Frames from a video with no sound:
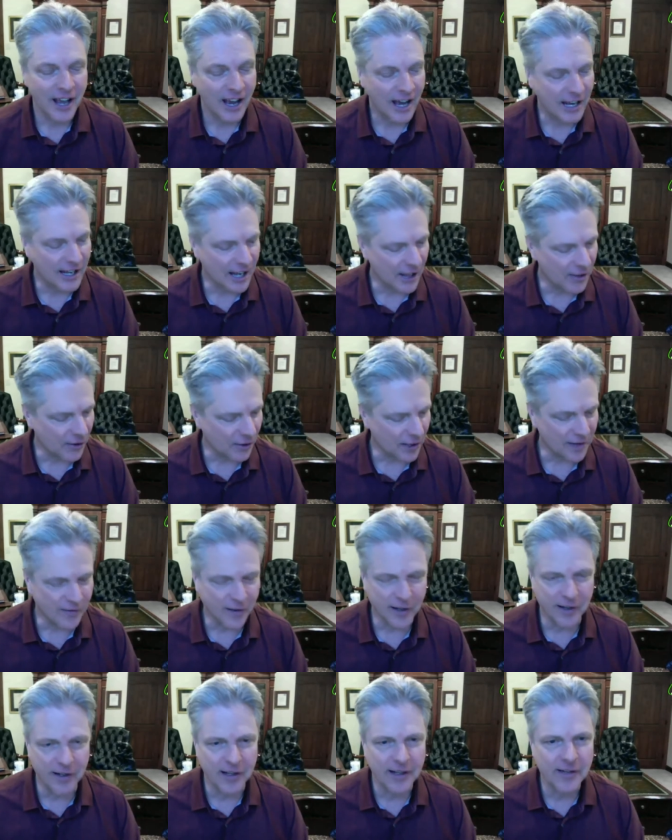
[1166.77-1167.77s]
another,
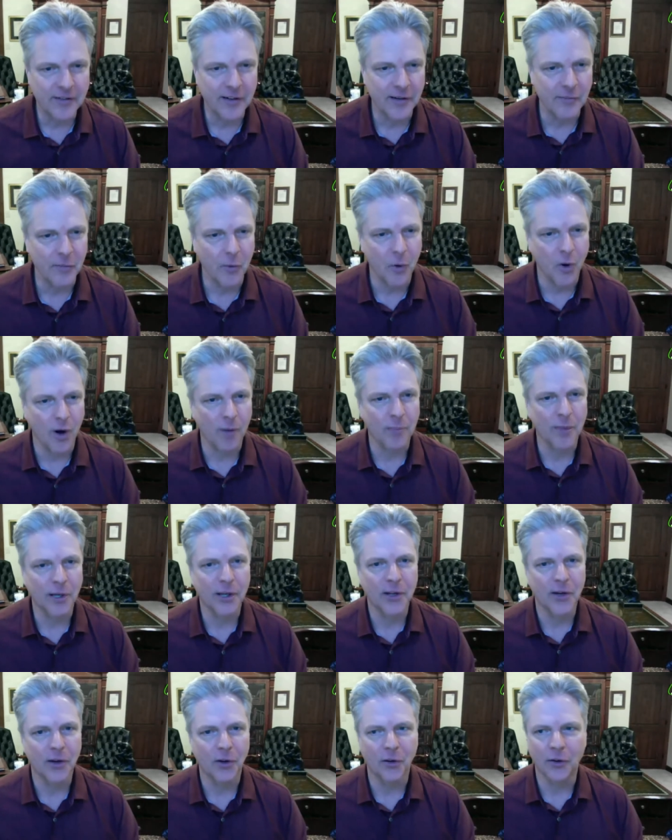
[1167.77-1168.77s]
even even more
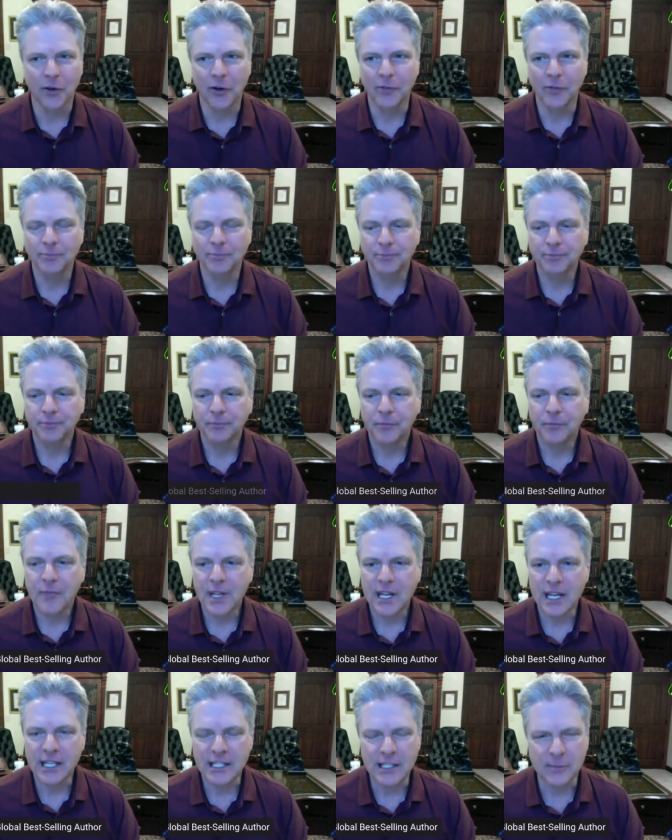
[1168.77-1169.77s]
peculiar,
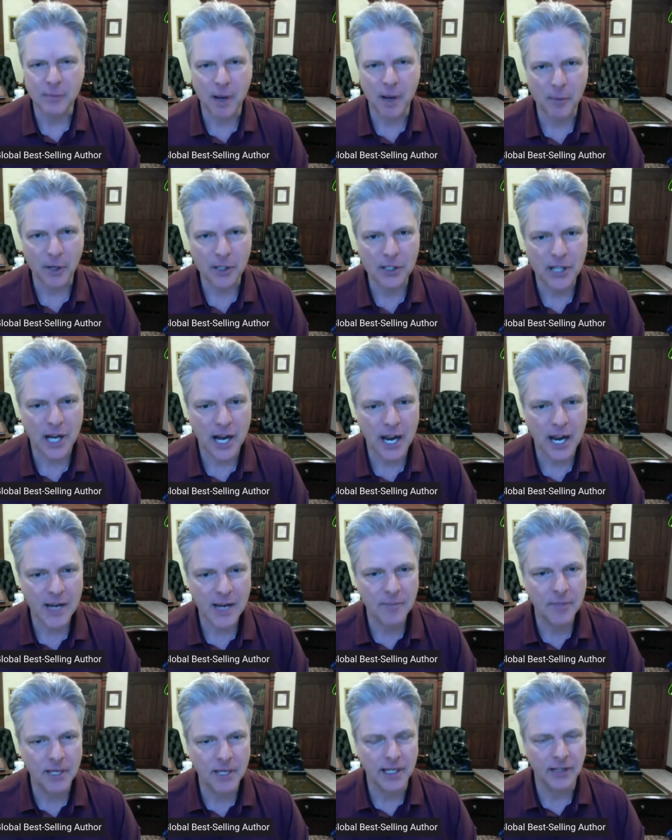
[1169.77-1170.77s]
is in my book
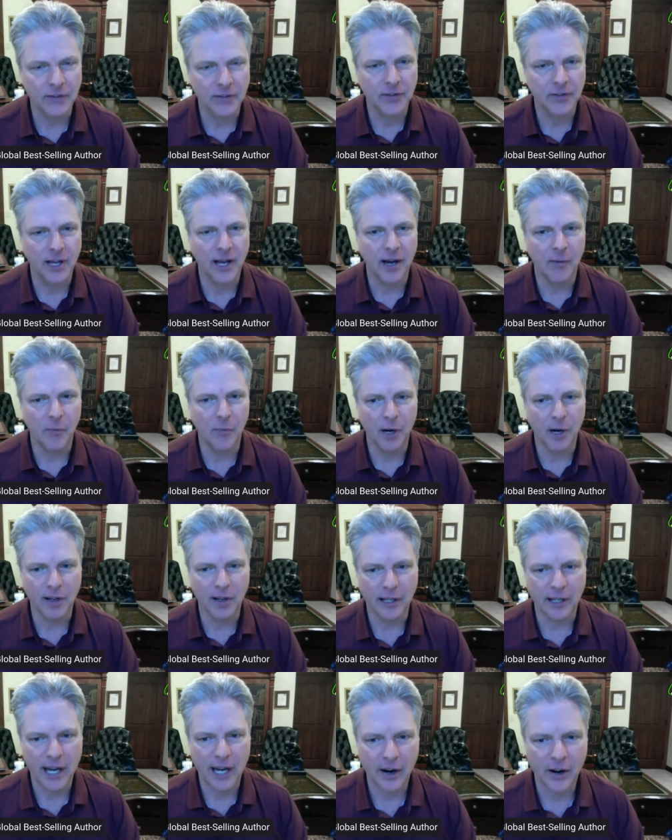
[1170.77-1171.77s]
Timepiece. Um, one of
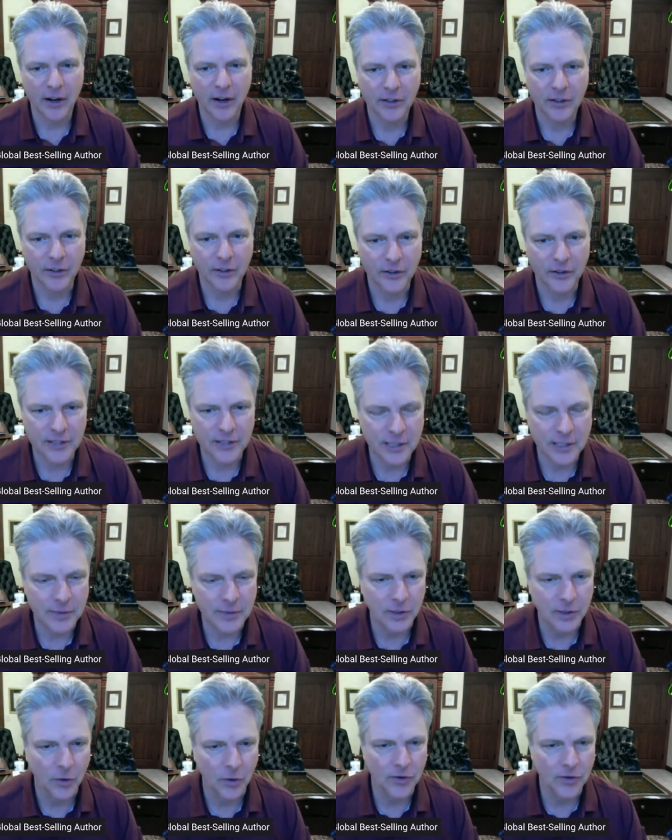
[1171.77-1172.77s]
the characters, his name
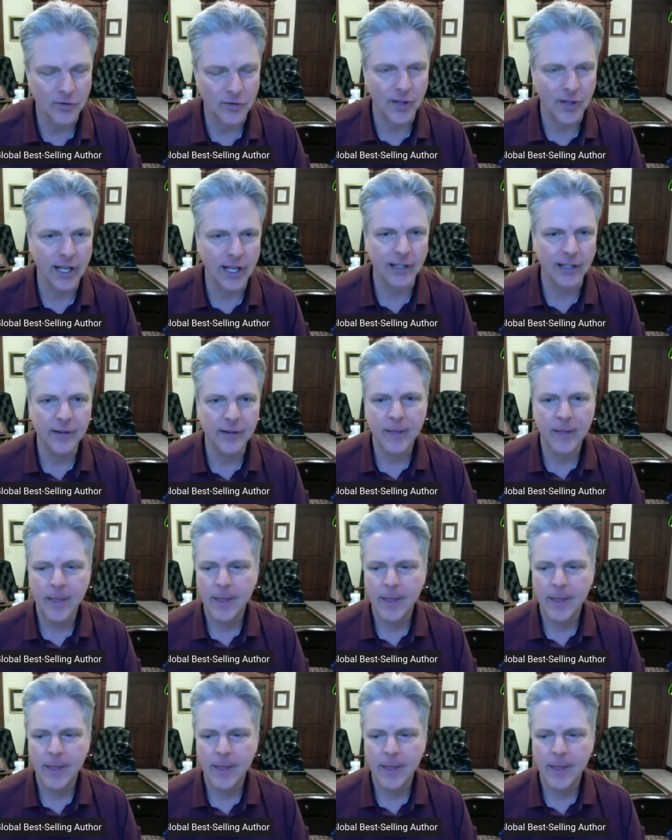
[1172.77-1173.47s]
is Lawrence Flake,